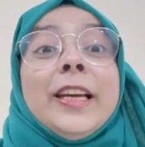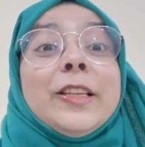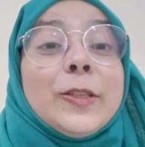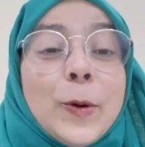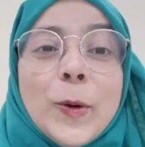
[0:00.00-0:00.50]

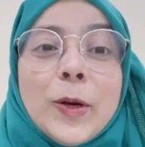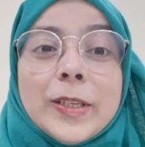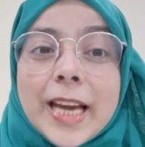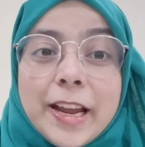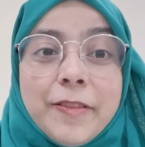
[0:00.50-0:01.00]
So
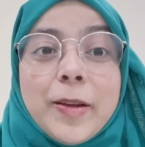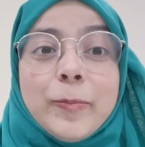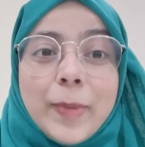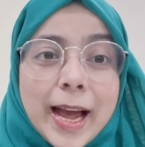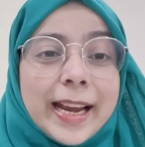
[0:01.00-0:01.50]
diving
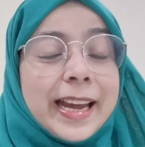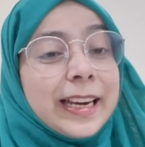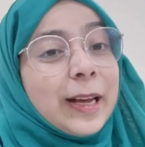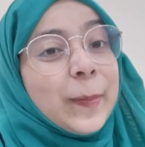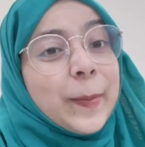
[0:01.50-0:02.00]
back
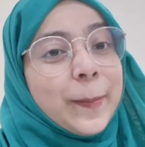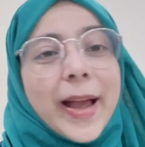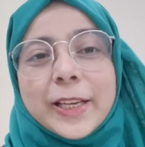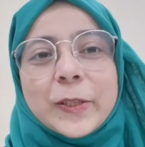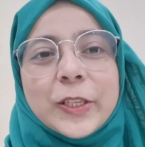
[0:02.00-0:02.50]
and coming
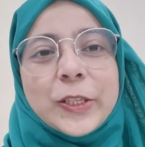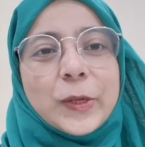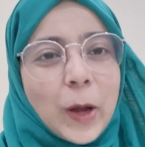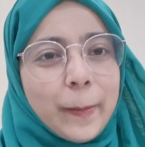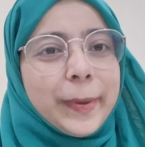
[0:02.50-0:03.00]
back to the
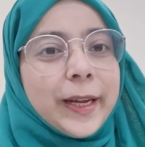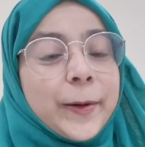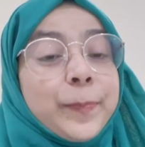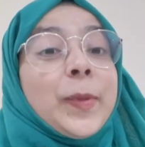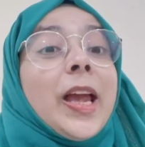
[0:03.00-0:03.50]
topic.
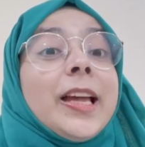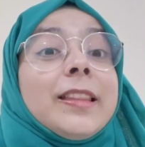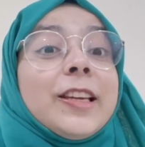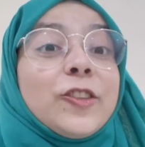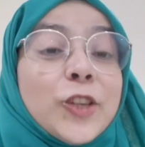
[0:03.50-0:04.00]

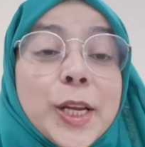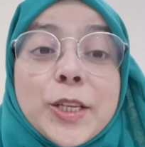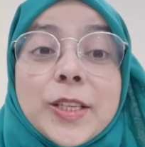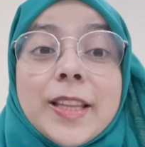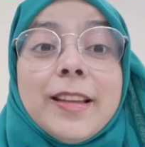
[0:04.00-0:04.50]
The
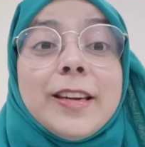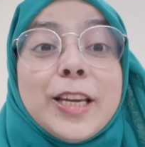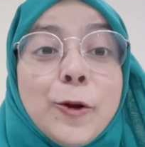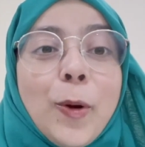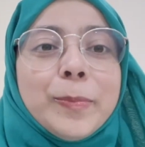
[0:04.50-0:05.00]
changes and the
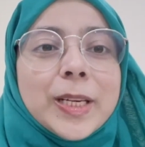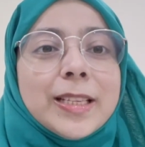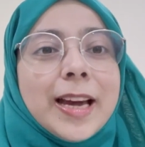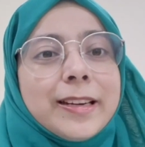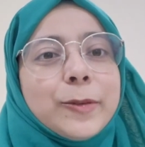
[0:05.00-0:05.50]
new update
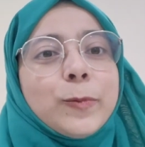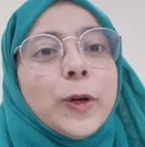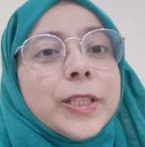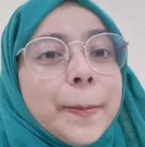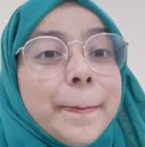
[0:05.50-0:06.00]
that is
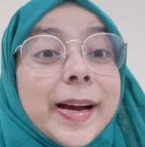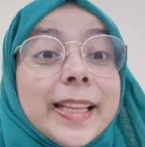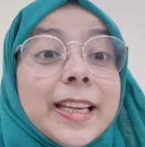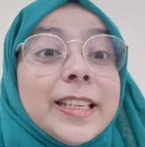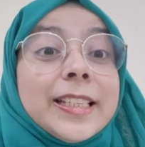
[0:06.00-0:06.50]
brought up by
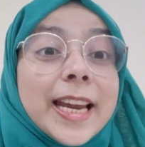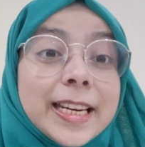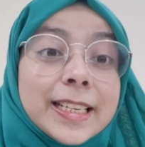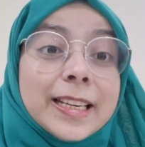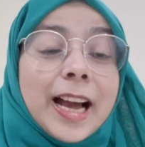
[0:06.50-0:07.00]
the
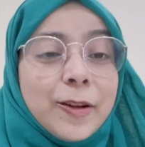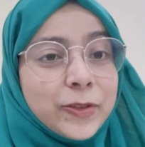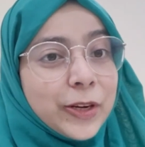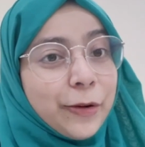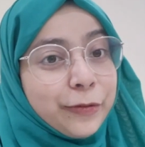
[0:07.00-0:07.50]
Dental
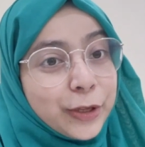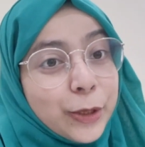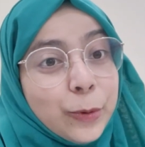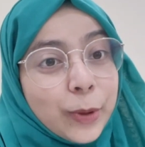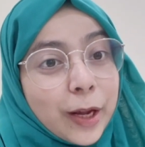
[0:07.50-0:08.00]
Council of
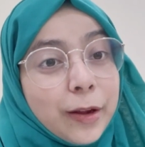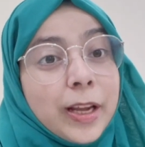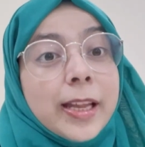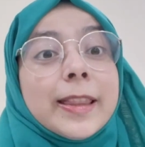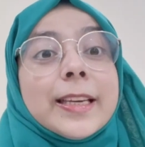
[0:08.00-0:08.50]
UK
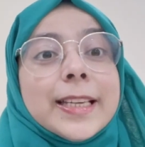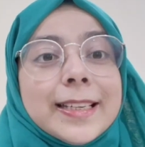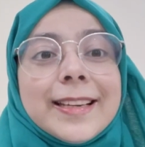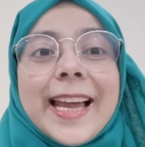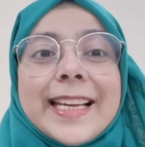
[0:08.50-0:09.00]
in the
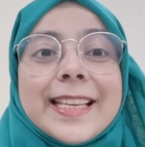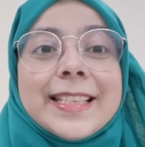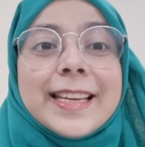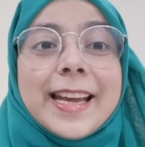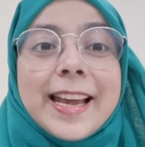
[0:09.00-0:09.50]
dental
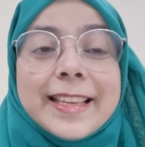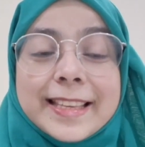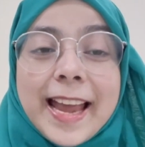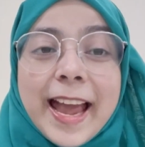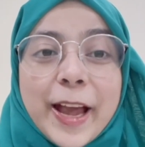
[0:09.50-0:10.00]
licensing
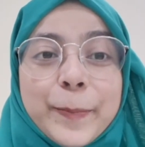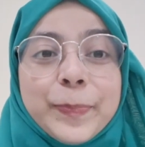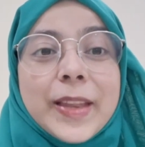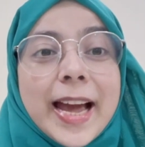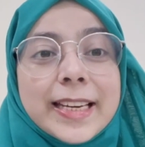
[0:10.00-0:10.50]

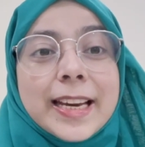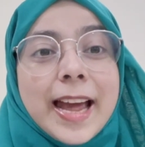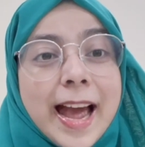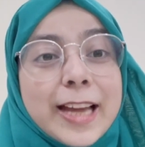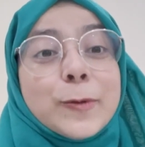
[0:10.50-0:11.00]
exam that
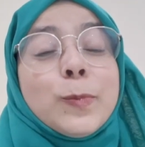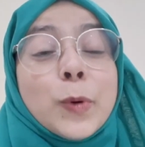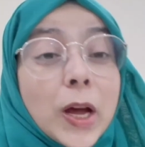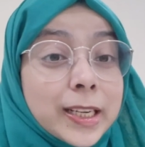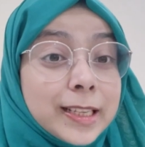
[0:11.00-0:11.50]
has
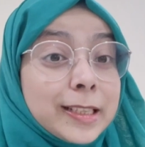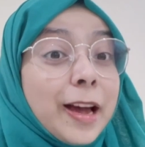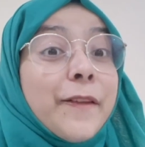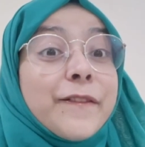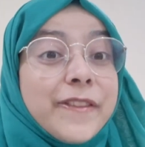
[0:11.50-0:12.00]
brought us
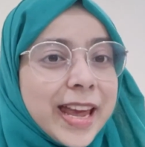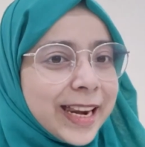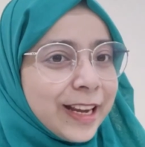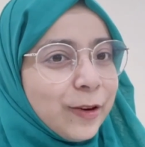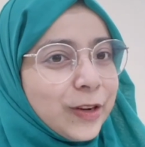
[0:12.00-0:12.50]
a
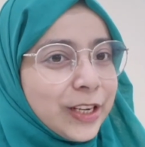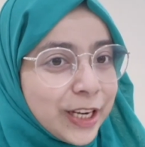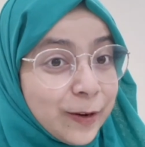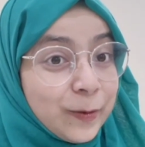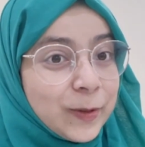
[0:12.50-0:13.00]
very good
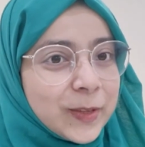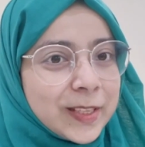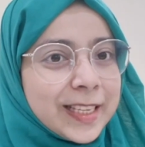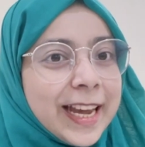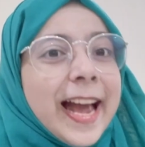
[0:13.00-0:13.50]
news.